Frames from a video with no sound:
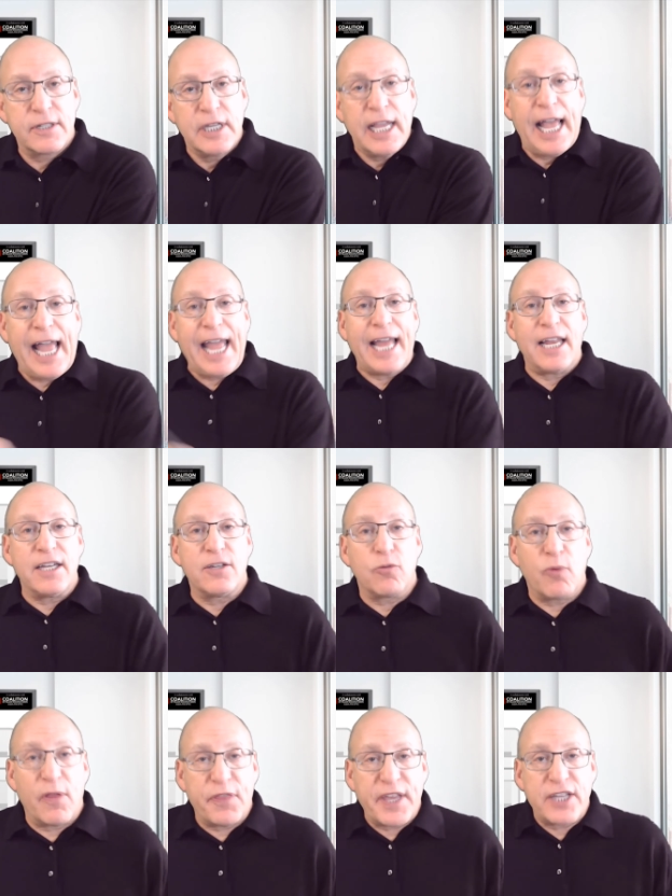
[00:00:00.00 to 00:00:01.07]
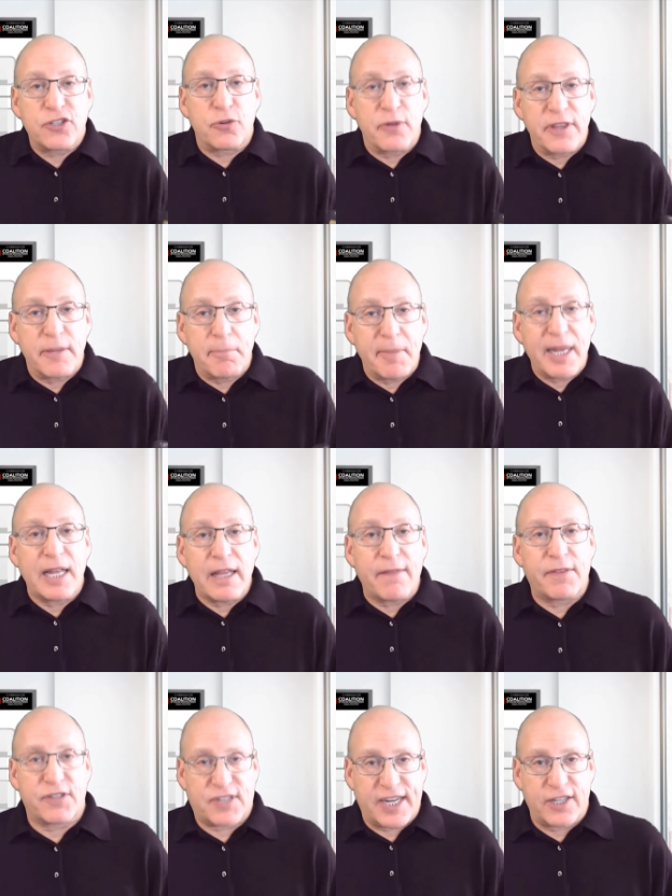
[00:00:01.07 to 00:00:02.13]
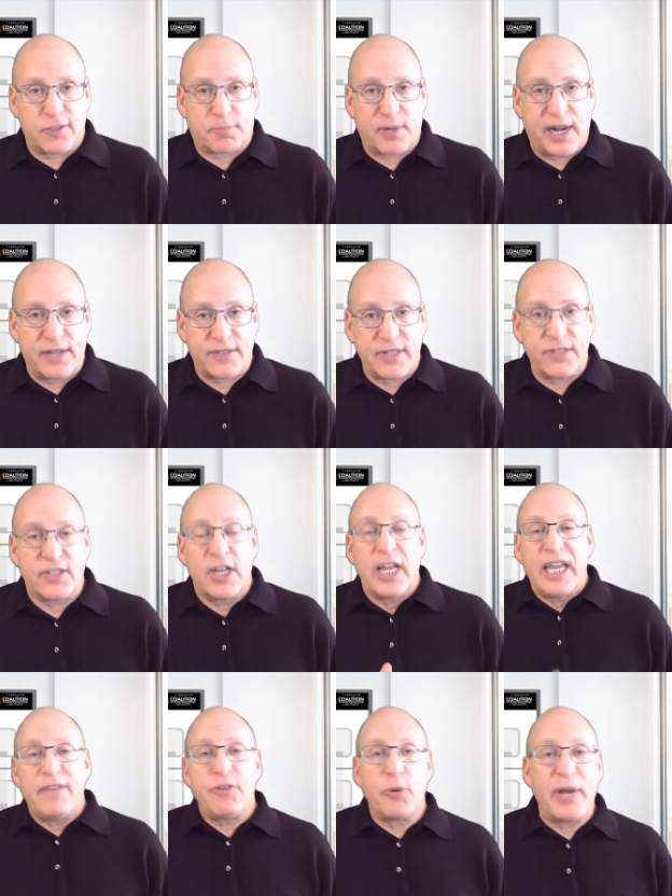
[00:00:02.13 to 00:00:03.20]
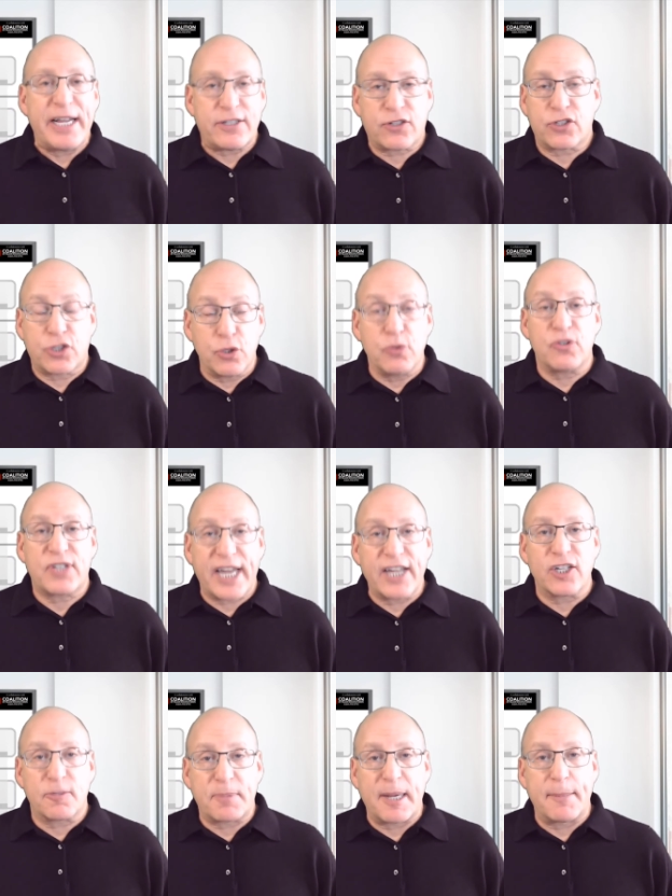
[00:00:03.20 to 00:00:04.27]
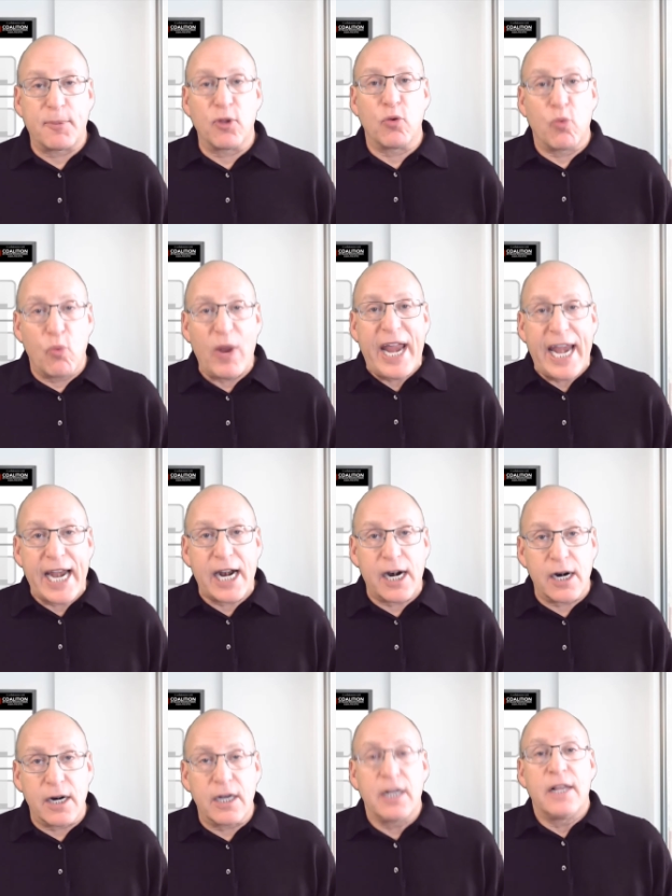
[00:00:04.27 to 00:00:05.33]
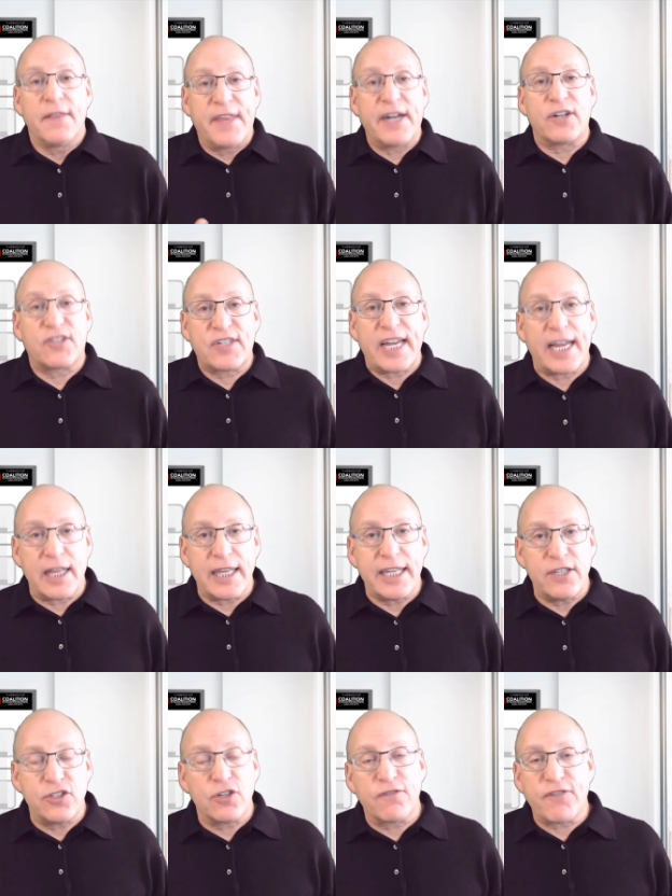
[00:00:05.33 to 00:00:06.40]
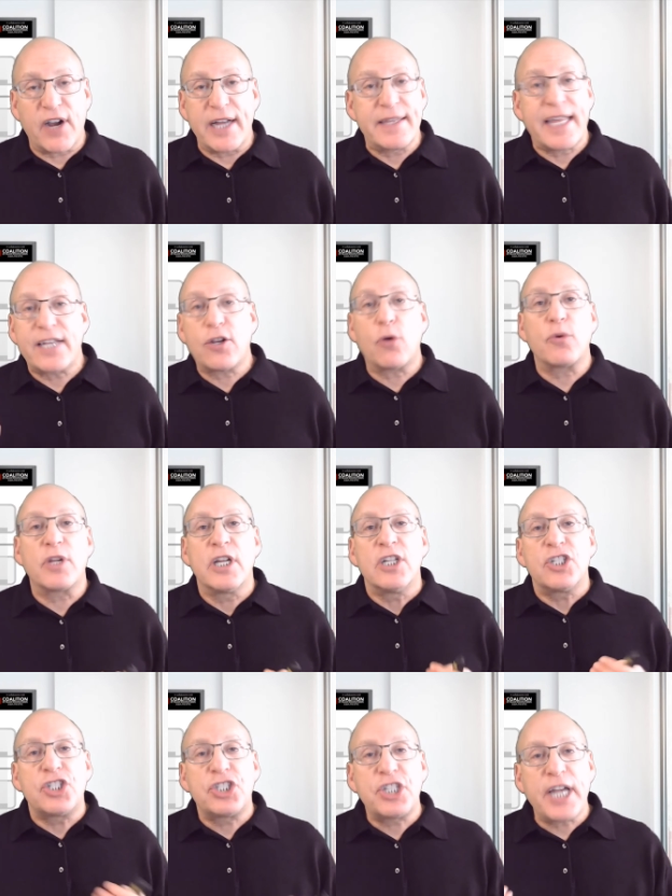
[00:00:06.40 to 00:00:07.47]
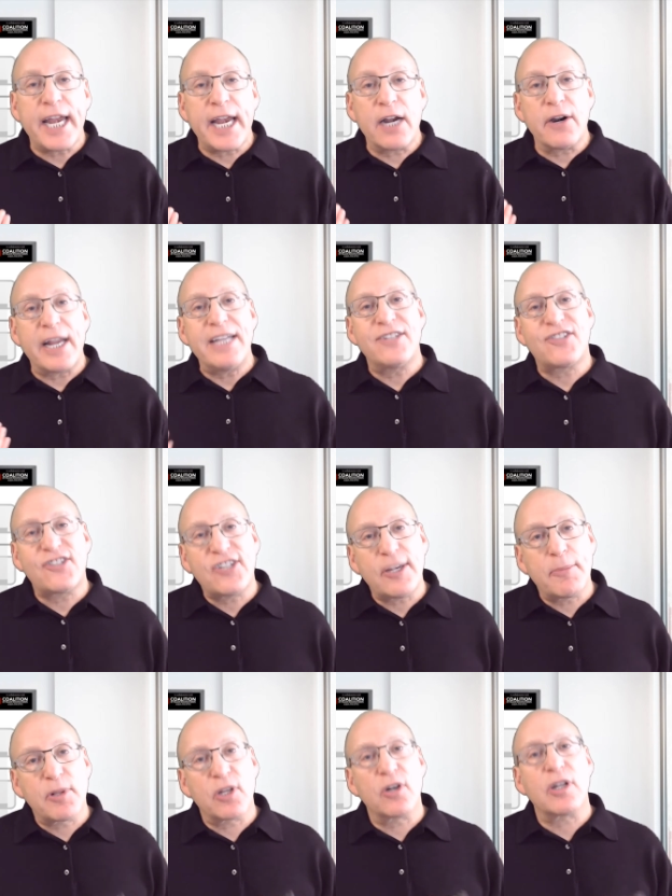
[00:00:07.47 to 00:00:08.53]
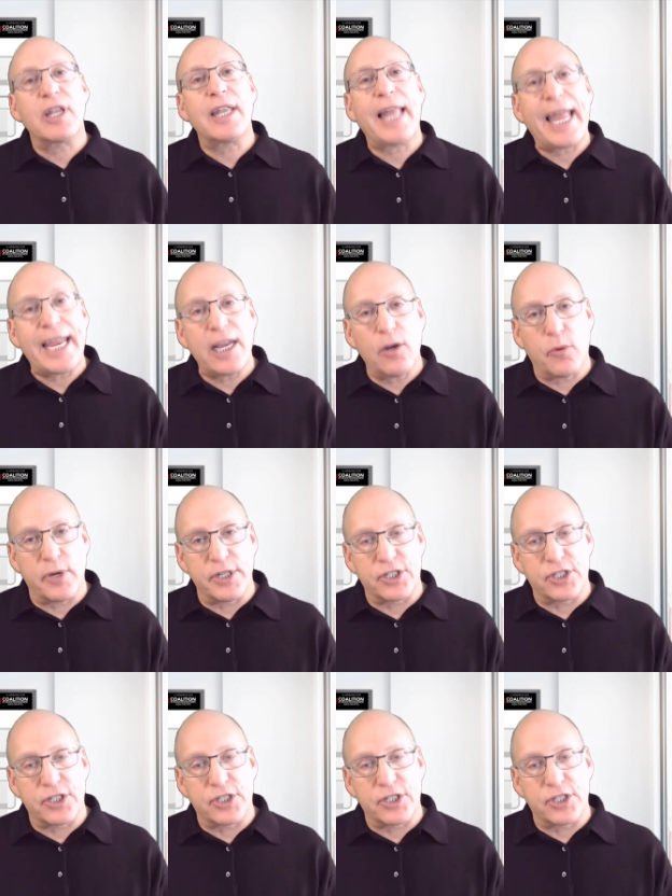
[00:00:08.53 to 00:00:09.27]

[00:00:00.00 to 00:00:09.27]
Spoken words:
And when things are in the middle of the sales process, if you ask two salespeople where their sale is, you'll find they don't share a similar language.